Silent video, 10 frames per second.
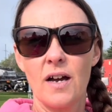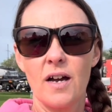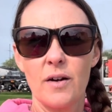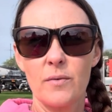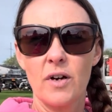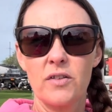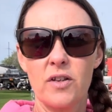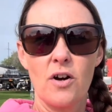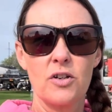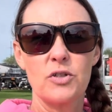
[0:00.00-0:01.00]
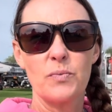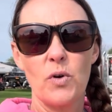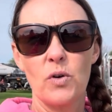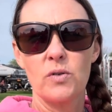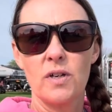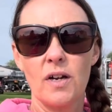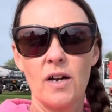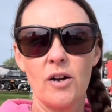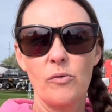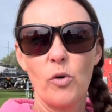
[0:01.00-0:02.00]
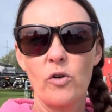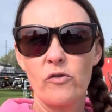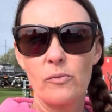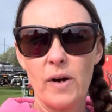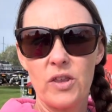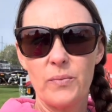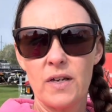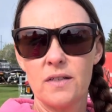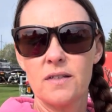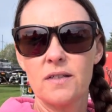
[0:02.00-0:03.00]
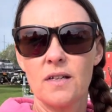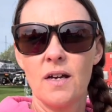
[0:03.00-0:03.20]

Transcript: Got the yards mowed over by the bins,